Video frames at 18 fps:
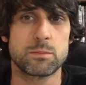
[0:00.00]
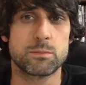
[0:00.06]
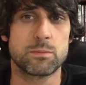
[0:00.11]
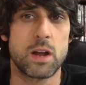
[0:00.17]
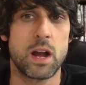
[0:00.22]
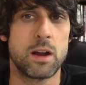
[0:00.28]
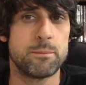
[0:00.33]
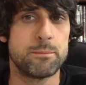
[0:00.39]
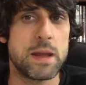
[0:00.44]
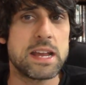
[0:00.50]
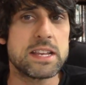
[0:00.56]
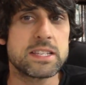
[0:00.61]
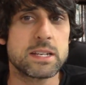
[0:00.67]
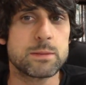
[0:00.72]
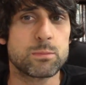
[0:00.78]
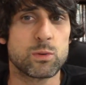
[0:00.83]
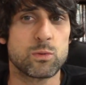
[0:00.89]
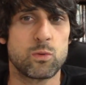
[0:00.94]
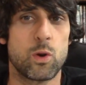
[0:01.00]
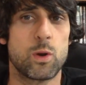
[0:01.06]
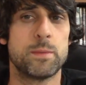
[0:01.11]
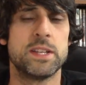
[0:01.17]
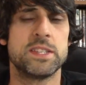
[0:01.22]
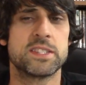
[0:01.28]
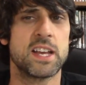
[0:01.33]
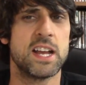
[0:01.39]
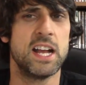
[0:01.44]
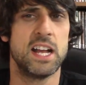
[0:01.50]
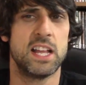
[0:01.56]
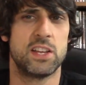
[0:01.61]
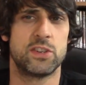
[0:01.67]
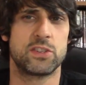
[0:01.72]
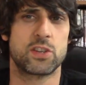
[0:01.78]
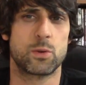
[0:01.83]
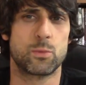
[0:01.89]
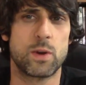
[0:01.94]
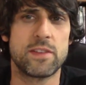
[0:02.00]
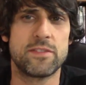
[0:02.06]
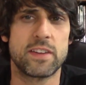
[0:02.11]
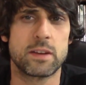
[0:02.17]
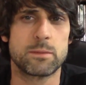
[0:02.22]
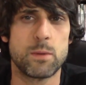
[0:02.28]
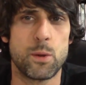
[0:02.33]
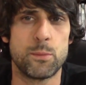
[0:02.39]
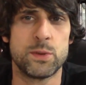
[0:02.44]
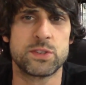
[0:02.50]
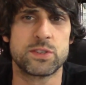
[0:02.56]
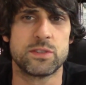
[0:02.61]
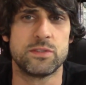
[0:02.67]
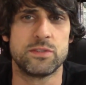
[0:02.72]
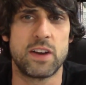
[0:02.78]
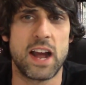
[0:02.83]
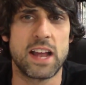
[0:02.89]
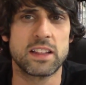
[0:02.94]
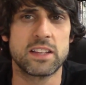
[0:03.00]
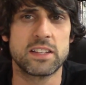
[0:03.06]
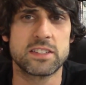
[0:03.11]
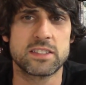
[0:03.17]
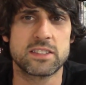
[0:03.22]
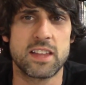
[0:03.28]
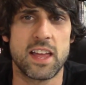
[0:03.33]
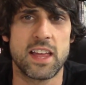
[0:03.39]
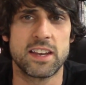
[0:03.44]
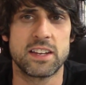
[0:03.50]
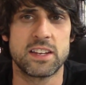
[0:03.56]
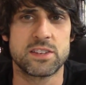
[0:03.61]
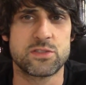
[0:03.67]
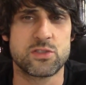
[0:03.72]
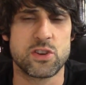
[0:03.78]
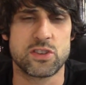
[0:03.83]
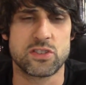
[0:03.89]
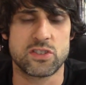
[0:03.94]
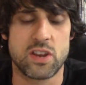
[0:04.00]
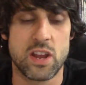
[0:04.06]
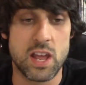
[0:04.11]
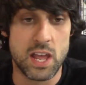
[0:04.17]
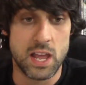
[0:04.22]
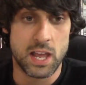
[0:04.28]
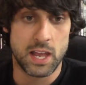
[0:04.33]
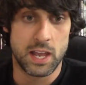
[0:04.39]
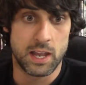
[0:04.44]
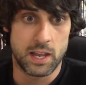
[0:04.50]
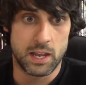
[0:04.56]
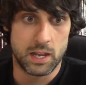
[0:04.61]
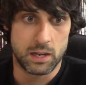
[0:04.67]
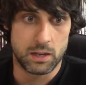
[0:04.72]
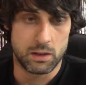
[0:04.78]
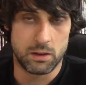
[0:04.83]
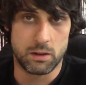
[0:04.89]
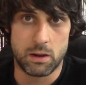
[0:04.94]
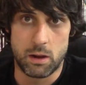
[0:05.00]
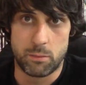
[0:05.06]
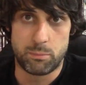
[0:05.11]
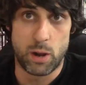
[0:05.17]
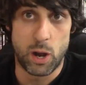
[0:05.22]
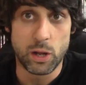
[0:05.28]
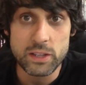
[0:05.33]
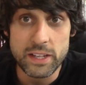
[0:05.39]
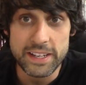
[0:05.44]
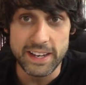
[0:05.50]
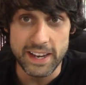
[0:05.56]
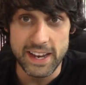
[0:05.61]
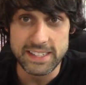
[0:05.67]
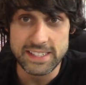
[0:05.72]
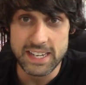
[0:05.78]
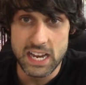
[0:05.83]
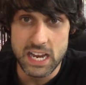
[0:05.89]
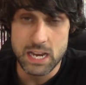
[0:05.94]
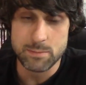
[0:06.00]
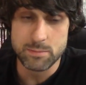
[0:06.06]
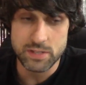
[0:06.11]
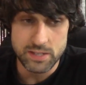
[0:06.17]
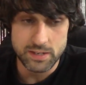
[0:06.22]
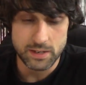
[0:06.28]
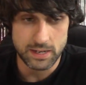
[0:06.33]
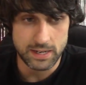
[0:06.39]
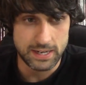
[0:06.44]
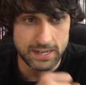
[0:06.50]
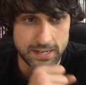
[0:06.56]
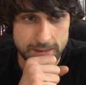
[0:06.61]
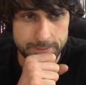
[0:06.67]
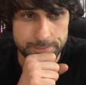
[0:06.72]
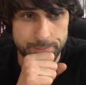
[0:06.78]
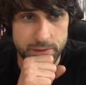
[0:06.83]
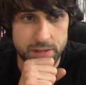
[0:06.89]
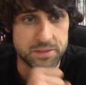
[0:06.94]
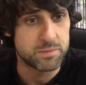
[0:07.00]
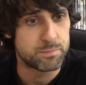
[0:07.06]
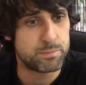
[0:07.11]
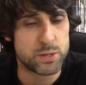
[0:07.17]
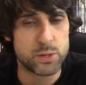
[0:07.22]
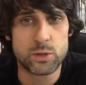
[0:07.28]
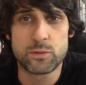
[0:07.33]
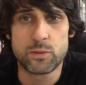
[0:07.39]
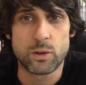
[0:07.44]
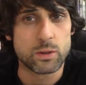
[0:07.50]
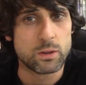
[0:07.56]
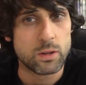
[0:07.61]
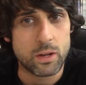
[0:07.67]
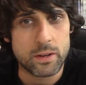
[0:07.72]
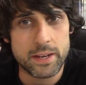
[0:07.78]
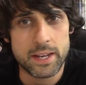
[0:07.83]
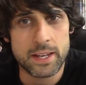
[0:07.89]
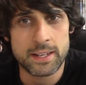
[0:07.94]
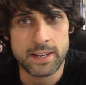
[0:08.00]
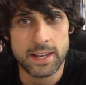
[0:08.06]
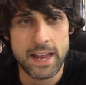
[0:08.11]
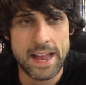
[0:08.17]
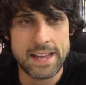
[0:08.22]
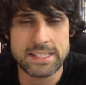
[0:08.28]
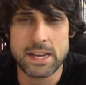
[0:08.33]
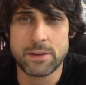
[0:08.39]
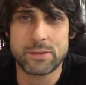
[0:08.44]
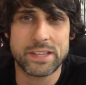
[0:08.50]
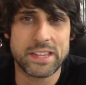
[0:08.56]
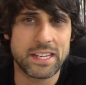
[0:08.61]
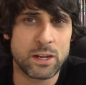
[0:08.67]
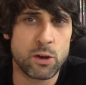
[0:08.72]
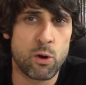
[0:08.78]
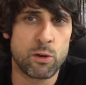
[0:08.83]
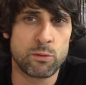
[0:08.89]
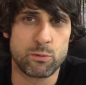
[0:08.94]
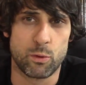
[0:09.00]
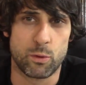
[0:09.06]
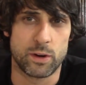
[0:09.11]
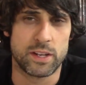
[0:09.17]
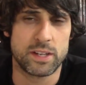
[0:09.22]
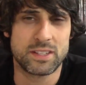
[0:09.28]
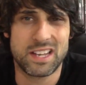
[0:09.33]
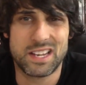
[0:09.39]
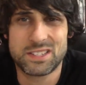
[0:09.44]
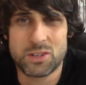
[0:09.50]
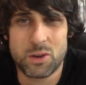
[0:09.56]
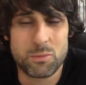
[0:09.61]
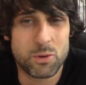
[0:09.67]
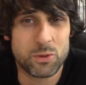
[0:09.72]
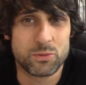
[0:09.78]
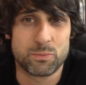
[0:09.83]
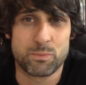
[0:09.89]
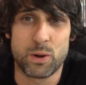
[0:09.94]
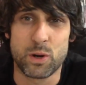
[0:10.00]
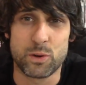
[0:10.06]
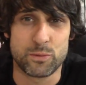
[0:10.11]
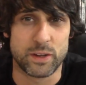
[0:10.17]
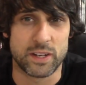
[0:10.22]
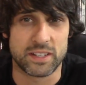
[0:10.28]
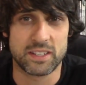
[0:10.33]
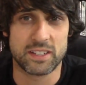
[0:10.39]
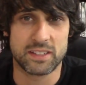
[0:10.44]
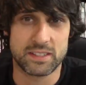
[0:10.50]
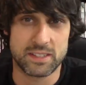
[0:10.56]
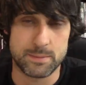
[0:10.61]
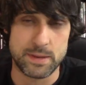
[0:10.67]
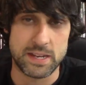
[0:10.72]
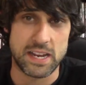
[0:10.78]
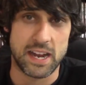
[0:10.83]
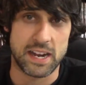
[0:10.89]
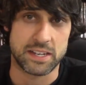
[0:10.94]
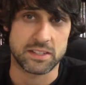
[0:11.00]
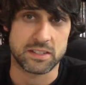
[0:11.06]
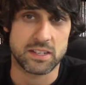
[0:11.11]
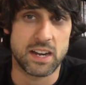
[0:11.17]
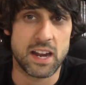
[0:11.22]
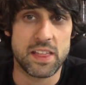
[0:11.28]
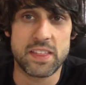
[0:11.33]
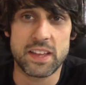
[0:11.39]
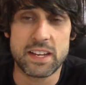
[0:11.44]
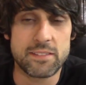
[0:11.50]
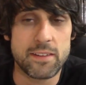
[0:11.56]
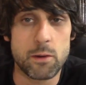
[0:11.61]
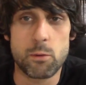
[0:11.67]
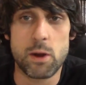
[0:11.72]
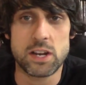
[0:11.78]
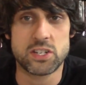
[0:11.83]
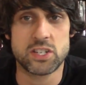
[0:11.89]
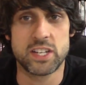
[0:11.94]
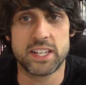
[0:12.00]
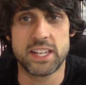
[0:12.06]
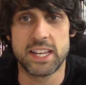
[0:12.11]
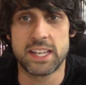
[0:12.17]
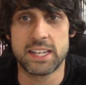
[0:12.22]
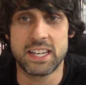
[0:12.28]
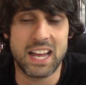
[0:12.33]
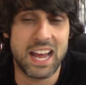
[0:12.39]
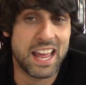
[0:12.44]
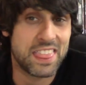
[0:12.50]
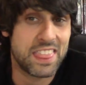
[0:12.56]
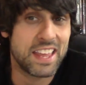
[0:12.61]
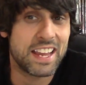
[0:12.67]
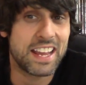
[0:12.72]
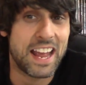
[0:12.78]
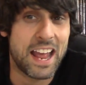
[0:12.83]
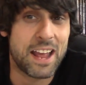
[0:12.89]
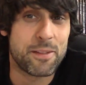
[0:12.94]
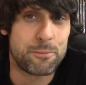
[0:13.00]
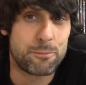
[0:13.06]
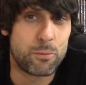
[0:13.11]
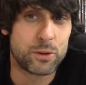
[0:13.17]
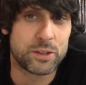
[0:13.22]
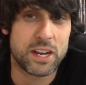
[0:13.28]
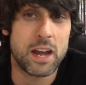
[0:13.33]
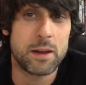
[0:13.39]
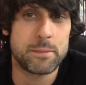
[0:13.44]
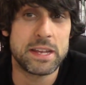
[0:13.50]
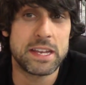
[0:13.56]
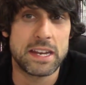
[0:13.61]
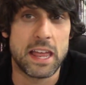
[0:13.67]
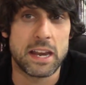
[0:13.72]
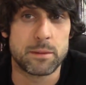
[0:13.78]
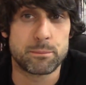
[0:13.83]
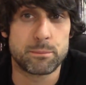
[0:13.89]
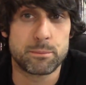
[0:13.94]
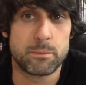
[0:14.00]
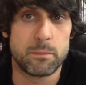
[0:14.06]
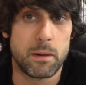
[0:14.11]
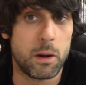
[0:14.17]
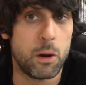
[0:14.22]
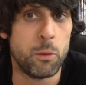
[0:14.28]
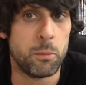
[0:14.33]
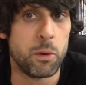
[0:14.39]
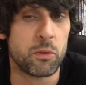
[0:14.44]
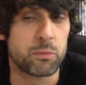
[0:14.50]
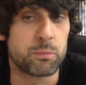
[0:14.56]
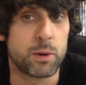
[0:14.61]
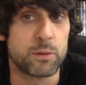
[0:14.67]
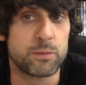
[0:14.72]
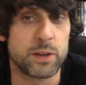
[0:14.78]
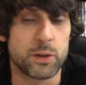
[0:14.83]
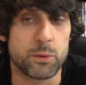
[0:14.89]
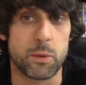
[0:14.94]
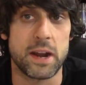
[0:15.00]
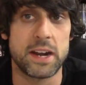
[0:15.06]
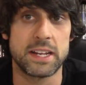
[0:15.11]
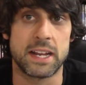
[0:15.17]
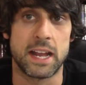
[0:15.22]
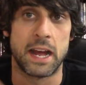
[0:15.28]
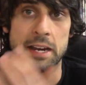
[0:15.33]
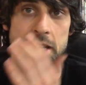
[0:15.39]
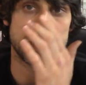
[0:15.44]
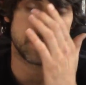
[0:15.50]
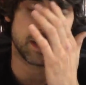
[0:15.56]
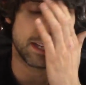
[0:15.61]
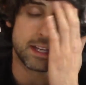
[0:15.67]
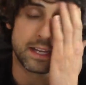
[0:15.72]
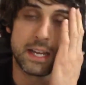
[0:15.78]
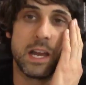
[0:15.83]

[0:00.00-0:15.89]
an amazing performance. There's horrific moments of violence that is just appalling at times. Um, it's beautiful looking. It has everything going for it. it. It's almost perfect, to be honest. And I think if I watched it again, I think I would come in at a almost perfect rating on it.